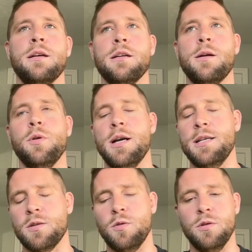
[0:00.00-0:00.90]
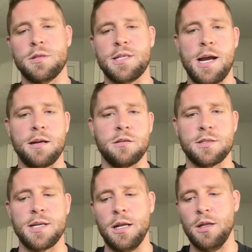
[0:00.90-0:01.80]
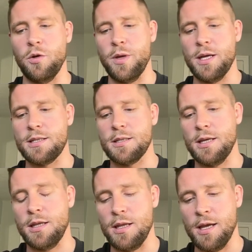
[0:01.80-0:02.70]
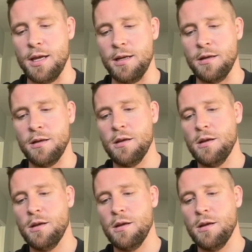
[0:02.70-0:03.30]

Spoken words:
a couple of high schools, tactical side a little bit, and then